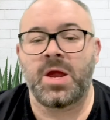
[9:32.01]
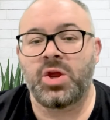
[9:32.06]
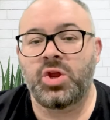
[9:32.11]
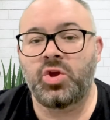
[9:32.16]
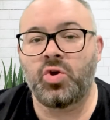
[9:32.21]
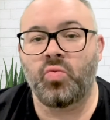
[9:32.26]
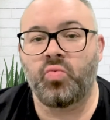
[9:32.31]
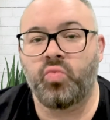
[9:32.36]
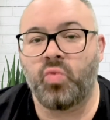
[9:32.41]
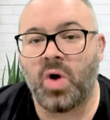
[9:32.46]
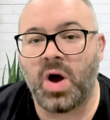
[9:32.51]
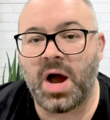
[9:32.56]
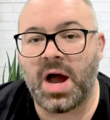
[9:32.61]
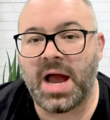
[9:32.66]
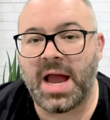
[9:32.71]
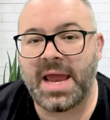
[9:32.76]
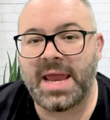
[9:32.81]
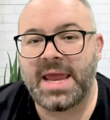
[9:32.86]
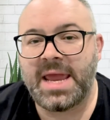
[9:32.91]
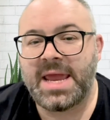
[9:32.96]
Your
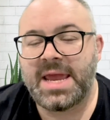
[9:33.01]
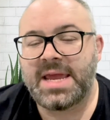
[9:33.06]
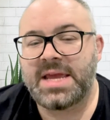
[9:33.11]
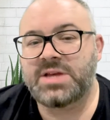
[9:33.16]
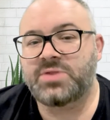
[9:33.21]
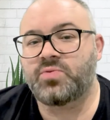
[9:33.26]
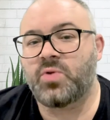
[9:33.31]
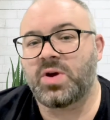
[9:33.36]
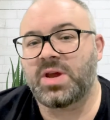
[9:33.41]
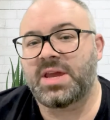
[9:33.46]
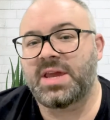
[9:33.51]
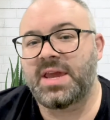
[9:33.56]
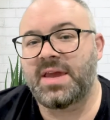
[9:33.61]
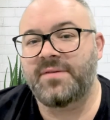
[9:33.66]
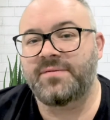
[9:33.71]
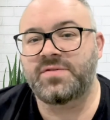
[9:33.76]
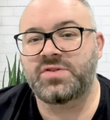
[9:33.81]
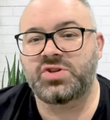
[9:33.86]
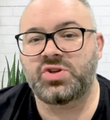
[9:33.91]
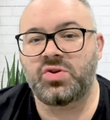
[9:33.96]
why is what
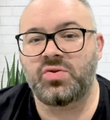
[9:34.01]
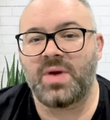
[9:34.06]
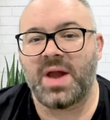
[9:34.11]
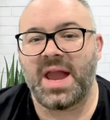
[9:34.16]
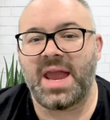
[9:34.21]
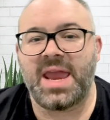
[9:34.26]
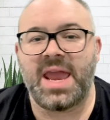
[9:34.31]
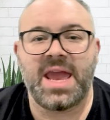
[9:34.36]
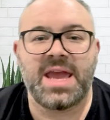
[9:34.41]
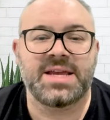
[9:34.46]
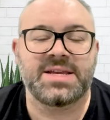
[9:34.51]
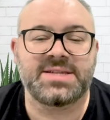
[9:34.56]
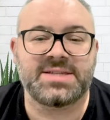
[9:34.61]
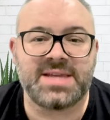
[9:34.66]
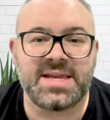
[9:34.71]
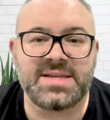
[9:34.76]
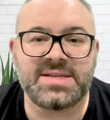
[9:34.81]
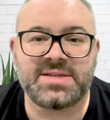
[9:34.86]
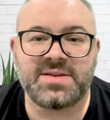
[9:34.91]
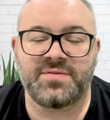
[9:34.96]
gives you a
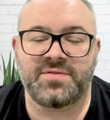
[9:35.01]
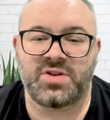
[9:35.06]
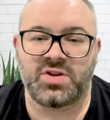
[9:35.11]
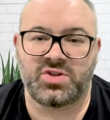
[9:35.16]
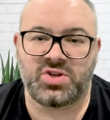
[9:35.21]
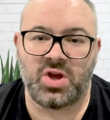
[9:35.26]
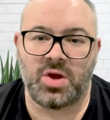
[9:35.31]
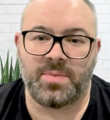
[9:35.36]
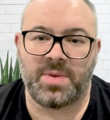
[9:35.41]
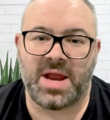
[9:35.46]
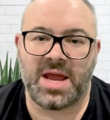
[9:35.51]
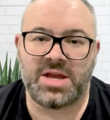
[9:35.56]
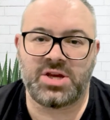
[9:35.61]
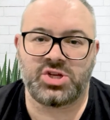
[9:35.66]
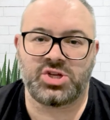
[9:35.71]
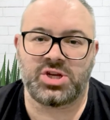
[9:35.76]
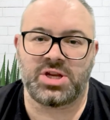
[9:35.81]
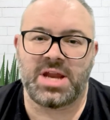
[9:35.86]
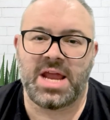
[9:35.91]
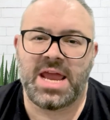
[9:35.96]
sense of
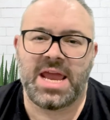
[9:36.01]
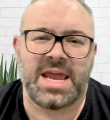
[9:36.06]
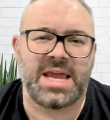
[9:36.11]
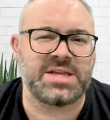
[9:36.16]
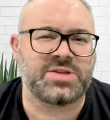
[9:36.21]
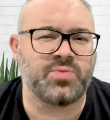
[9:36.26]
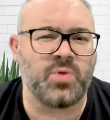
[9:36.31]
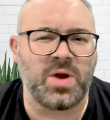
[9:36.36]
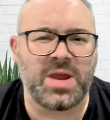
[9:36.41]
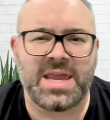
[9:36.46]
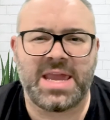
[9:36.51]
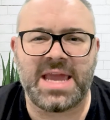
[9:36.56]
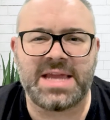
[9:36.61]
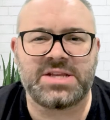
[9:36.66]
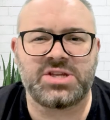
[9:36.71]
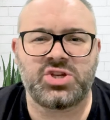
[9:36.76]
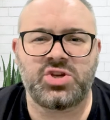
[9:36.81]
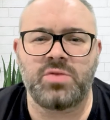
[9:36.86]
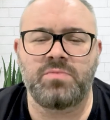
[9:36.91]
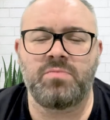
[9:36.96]
determination. It's what
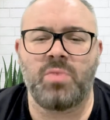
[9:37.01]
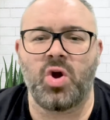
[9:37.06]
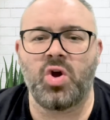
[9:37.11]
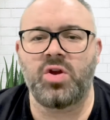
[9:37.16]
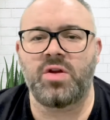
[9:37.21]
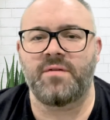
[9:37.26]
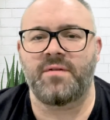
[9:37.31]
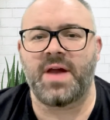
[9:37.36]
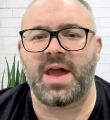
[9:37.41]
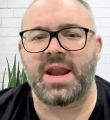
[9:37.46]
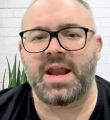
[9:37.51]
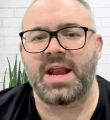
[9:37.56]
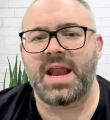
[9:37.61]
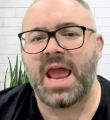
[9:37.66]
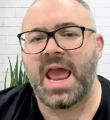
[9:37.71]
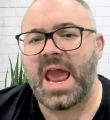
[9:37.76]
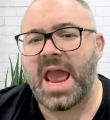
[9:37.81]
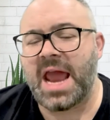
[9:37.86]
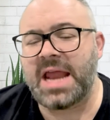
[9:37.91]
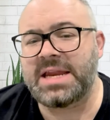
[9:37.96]
gets you motivated
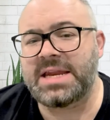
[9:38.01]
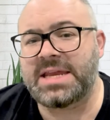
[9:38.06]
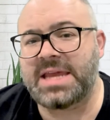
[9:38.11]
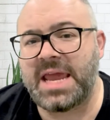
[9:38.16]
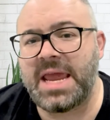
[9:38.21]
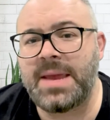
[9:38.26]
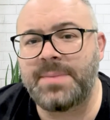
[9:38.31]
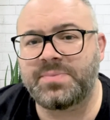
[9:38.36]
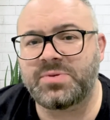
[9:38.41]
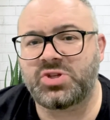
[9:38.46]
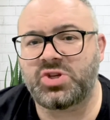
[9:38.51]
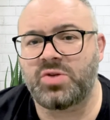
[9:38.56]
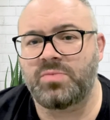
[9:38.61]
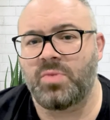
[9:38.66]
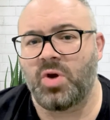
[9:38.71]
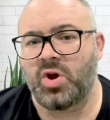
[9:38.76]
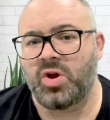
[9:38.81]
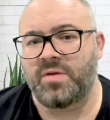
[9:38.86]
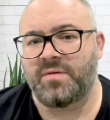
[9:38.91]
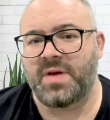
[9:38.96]
and keeps you
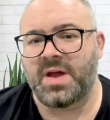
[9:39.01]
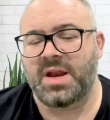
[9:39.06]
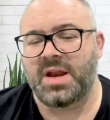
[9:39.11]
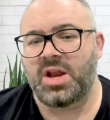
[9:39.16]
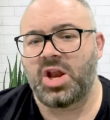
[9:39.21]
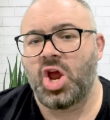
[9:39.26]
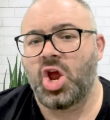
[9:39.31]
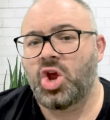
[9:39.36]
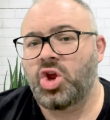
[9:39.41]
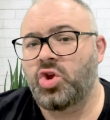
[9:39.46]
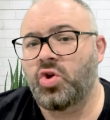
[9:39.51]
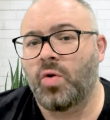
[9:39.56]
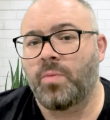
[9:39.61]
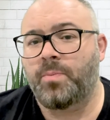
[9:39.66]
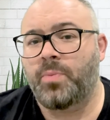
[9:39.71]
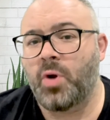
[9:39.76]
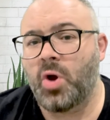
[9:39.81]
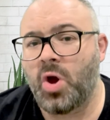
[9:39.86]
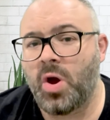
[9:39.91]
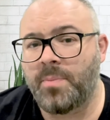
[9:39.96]
motivated. Your
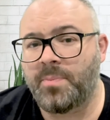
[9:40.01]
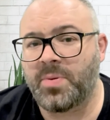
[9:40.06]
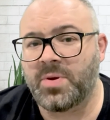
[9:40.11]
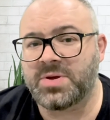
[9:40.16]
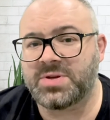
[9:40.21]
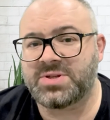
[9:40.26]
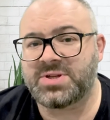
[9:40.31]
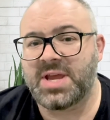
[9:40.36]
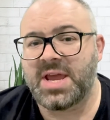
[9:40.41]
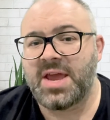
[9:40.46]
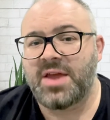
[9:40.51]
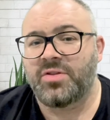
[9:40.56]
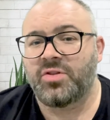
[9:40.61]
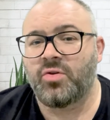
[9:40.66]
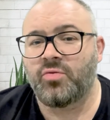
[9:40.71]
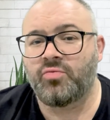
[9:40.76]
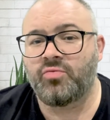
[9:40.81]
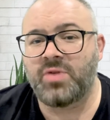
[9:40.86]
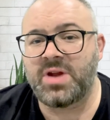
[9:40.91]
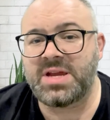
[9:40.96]
purpose,
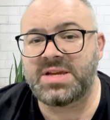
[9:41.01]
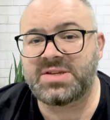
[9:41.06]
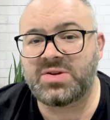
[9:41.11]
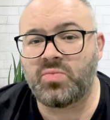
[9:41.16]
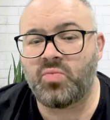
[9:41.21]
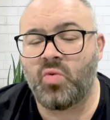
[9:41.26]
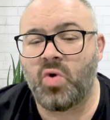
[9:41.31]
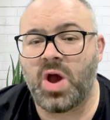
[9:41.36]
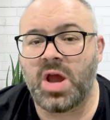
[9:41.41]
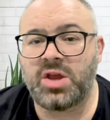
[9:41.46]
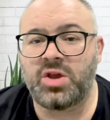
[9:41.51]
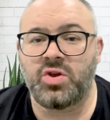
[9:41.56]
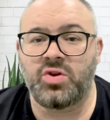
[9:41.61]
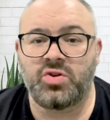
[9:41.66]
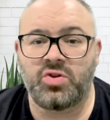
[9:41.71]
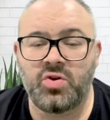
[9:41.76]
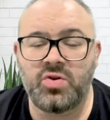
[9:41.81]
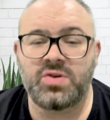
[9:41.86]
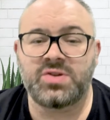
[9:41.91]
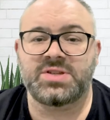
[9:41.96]
the reason why you
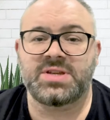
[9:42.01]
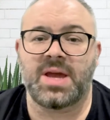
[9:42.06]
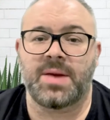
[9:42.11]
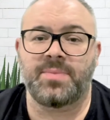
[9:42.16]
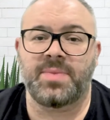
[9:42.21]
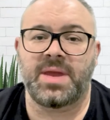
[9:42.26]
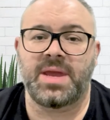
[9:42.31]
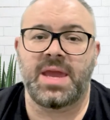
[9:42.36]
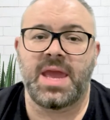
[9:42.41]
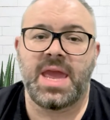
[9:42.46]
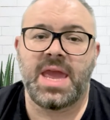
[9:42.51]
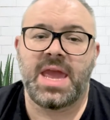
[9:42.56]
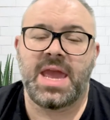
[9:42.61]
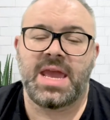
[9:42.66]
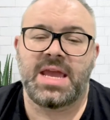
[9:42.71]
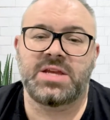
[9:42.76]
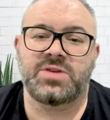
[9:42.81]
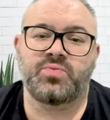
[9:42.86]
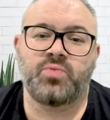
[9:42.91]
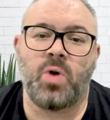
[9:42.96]
do something,
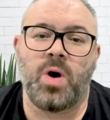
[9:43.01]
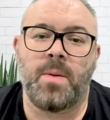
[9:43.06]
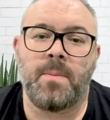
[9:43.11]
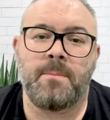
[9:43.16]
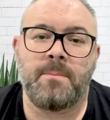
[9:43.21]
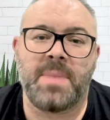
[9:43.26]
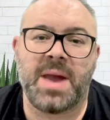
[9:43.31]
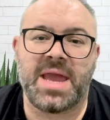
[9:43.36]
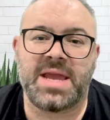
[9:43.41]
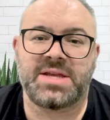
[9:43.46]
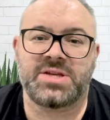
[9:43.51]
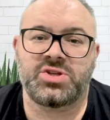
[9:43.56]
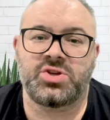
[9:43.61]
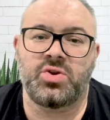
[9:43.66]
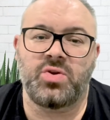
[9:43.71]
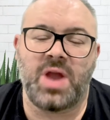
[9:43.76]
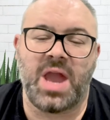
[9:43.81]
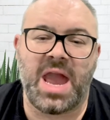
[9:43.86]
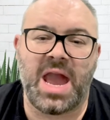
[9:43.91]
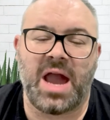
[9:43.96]
is what makes
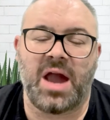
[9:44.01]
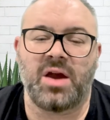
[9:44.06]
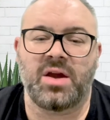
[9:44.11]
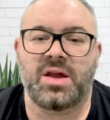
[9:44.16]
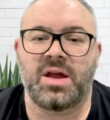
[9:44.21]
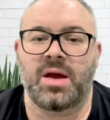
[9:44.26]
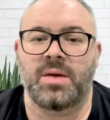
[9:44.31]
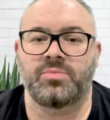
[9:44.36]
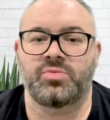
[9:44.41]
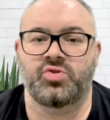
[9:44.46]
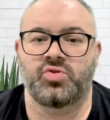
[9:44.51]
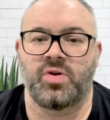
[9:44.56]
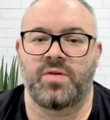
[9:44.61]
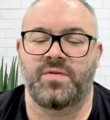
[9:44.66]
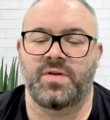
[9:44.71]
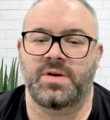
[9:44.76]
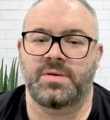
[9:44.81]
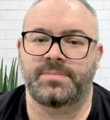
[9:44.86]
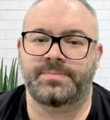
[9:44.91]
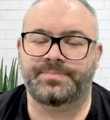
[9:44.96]
you outcome
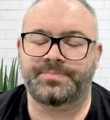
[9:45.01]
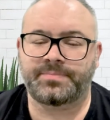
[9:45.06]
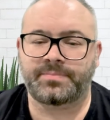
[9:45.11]
driven.